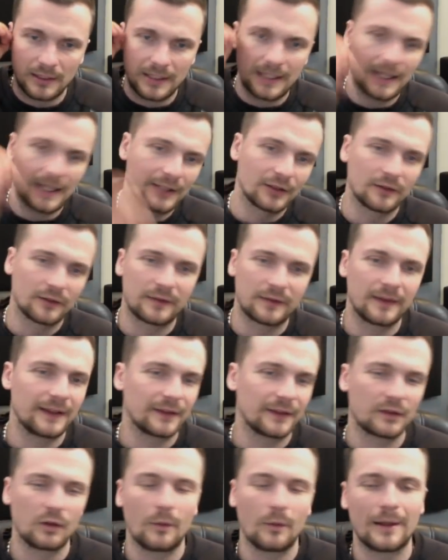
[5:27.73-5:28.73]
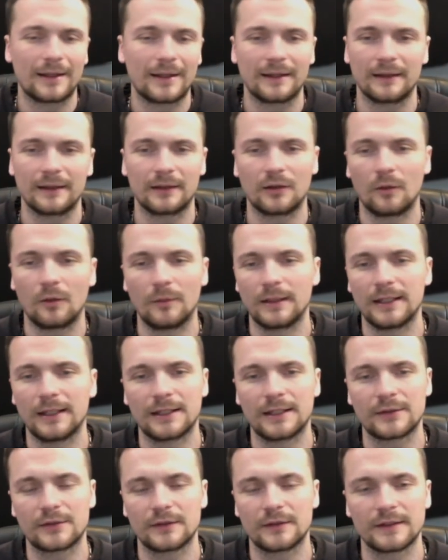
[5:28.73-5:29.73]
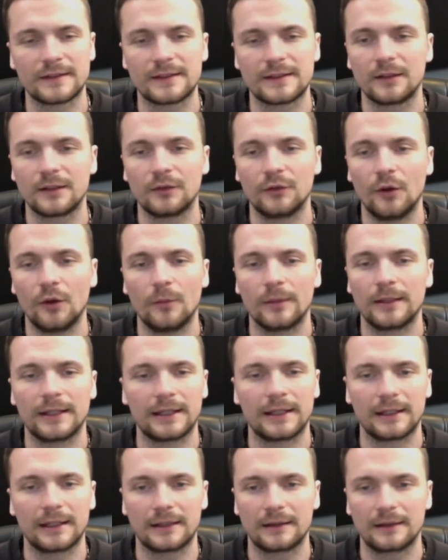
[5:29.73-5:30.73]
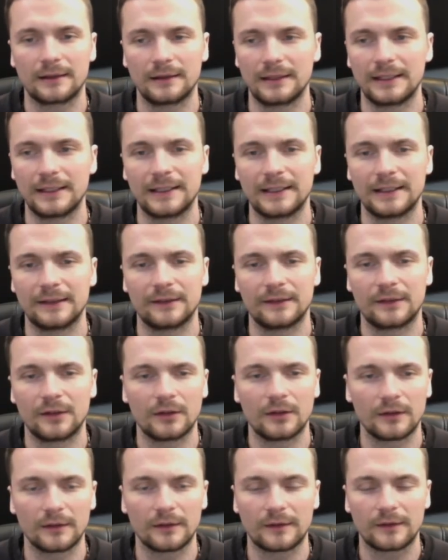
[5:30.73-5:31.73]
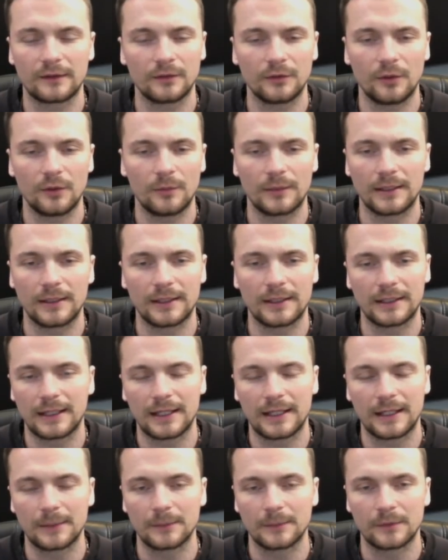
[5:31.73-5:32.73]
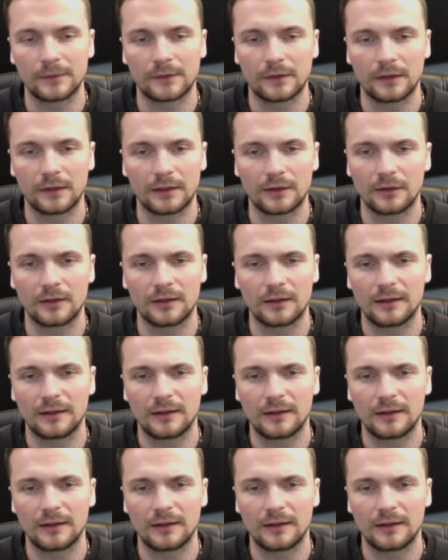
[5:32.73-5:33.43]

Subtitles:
I don't think that's going to edit the domination. They still dominate leagues, don't they? Still dominate games. So I don't...